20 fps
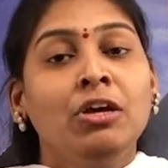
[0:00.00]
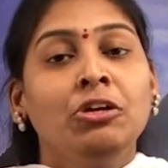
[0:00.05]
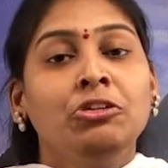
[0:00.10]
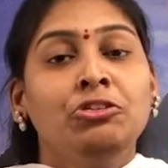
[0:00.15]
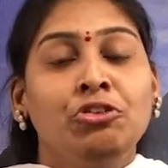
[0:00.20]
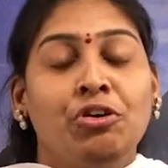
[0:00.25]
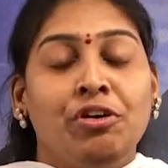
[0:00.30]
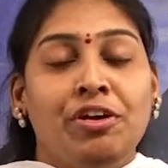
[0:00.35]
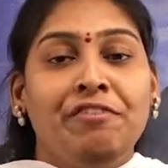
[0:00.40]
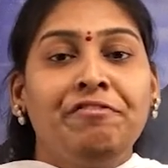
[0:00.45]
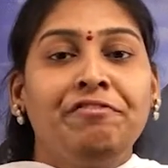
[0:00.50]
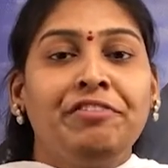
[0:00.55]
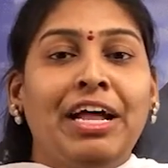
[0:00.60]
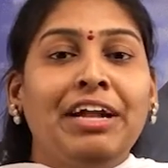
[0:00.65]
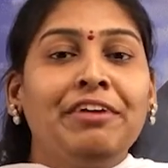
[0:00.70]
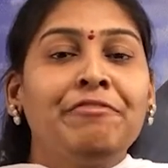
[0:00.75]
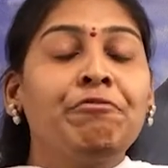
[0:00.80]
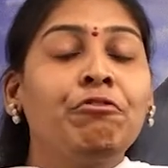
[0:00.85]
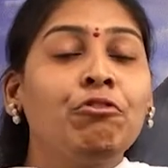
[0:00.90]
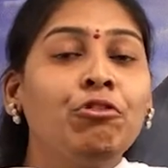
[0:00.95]
So if
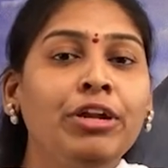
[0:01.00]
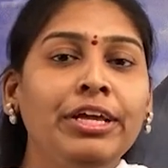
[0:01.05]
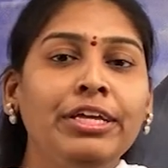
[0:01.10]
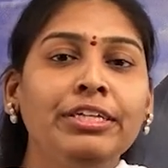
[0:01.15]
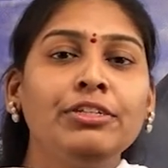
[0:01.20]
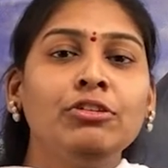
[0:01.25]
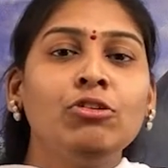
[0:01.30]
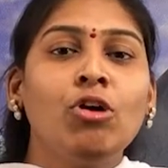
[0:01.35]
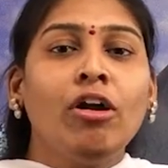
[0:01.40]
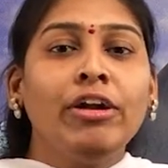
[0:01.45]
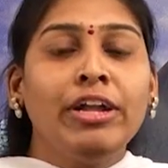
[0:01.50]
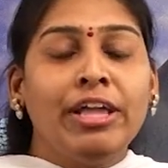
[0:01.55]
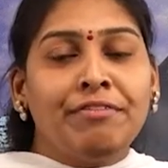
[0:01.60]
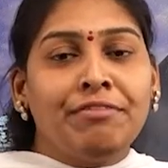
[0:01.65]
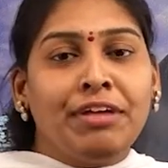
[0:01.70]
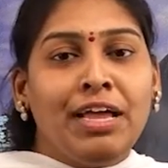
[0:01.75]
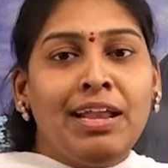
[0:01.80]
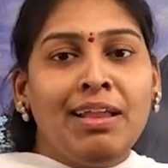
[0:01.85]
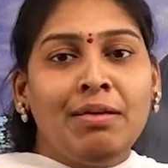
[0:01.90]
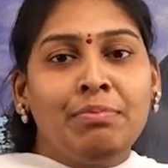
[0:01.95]
that food is not
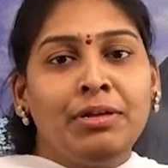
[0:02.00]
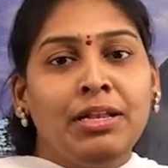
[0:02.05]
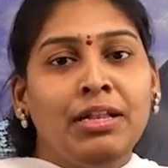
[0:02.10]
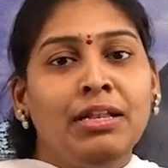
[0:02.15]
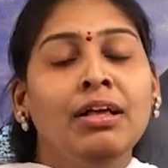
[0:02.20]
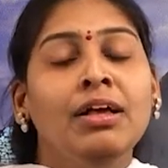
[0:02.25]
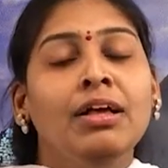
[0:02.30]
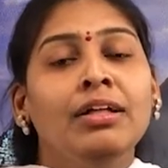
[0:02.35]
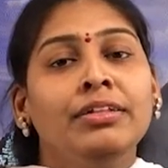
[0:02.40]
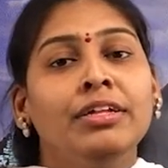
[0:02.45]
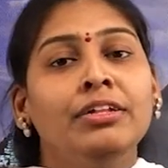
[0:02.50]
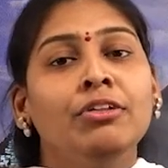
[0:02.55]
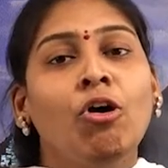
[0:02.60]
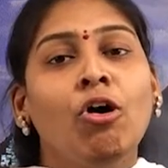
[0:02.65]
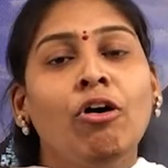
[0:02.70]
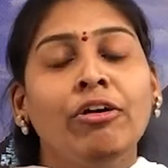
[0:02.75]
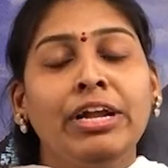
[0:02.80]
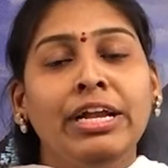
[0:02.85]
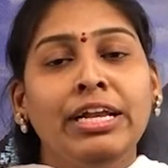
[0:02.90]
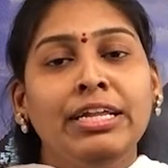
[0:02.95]
available, then the
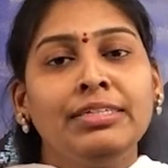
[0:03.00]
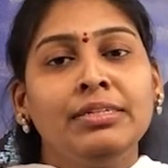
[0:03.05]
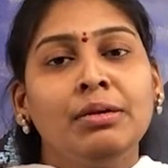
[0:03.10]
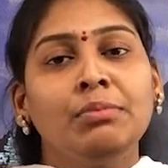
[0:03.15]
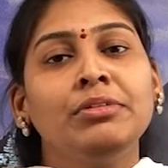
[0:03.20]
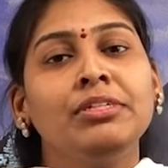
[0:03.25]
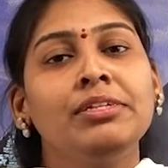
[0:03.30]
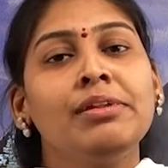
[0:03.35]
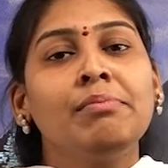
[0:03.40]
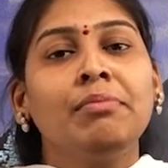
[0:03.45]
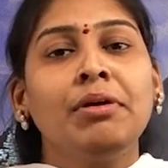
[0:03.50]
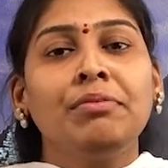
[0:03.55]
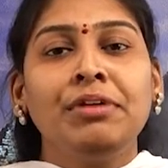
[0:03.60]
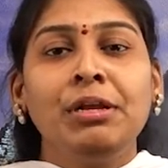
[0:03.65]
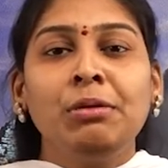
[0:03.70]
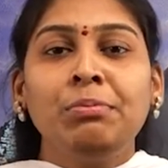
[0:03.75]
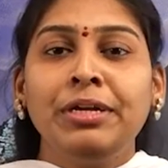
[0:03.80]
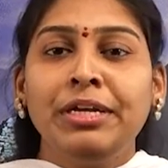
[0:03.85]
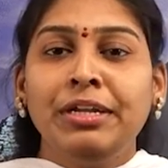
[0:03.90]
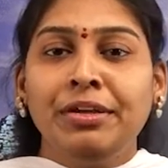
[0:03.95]
organisms number
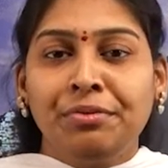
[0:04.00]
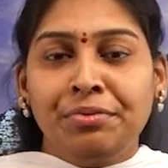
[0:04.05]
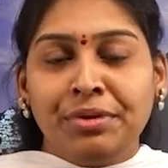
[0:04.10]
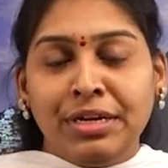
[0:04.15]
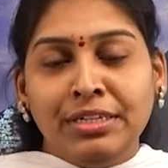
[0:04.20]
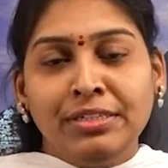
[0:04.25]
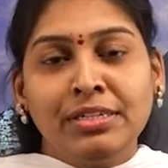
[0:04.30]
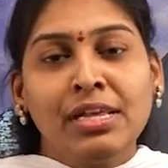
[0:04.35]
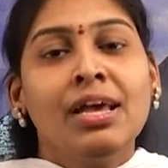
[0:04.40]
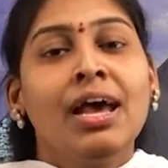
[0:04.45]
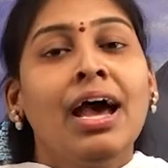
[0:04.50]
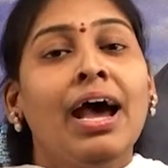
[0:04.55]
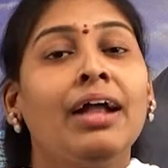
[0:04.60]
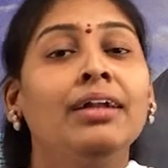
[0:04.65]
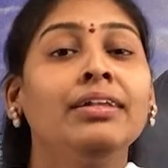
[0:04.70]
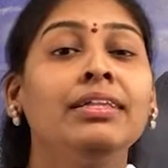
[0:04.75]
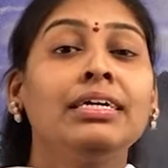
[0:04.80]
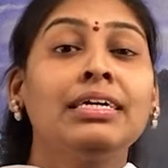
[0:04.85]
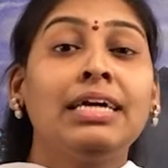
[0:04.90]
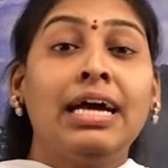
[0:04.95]
will be decreased
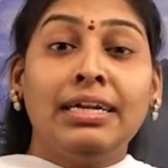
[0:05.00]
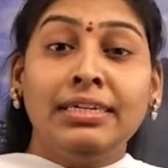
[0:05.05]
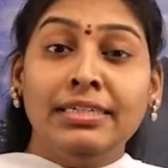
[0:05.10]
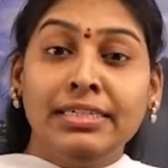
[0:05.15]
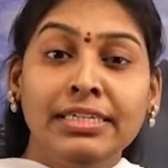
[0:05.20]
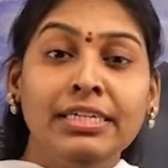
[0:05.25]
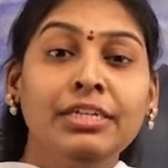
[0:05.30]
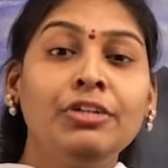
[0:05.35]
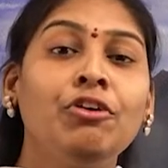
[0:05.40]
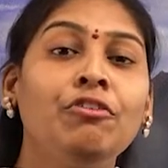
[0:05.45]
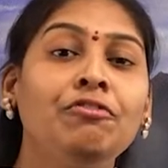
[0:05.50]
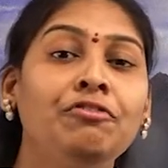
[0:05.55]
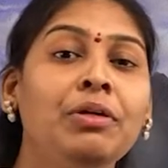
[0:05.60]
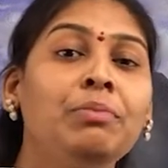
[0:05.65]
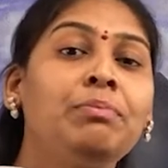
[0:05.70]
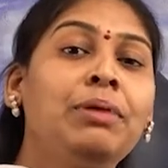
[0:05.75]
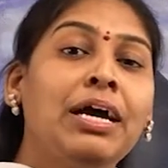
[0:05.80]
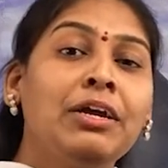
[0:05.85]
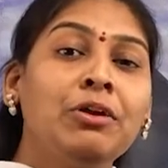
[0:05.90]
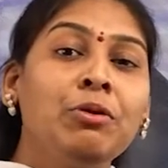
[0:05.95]
and the content of the
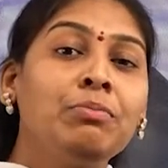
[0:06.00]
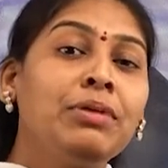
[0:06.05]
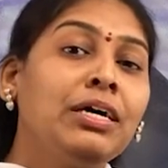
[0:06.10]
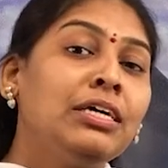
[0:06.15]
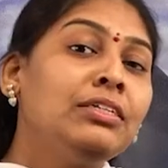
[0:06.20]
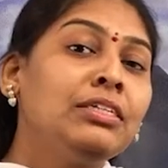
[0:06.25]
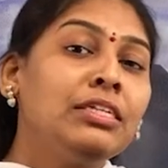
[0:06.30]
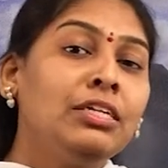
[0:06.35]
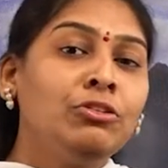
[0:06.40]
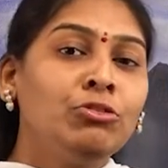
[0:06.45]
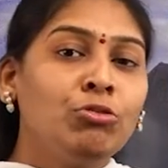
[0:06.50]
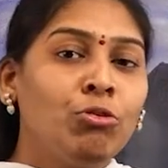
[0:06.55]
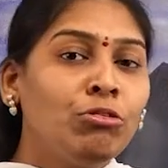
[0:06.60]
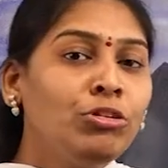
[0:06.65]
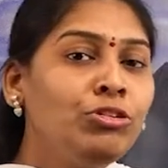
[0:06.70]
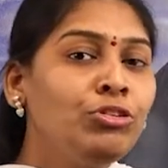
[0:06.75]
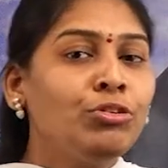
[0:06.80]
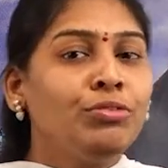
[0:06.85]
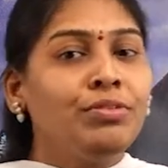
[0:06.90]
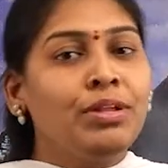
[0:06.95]
biomass is
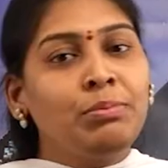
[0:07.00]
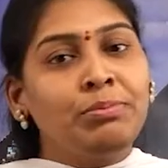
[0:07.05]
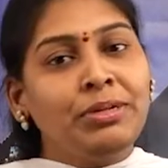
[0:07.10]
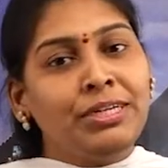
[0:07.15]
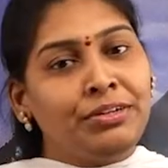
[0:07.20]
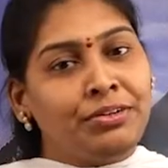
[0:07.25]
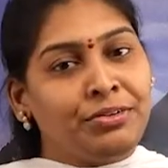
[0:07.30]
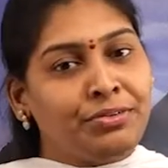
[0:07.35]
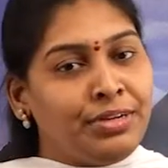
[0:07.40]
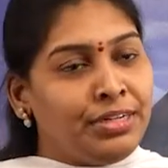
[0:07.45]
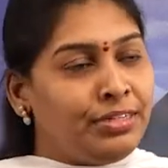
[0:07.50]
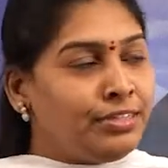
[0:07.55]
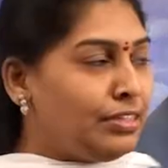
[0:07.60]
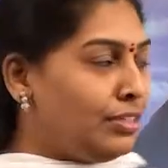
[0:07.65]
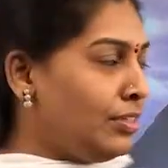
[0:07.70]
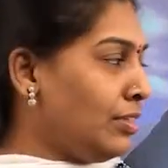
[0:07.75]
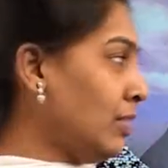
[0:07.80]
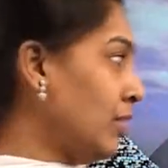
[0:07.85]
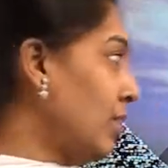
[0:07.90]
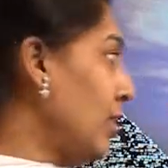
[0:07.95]
also will be
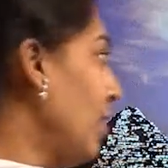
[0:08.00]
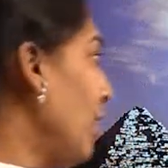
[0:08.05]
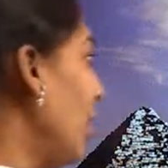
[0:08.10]
decreases.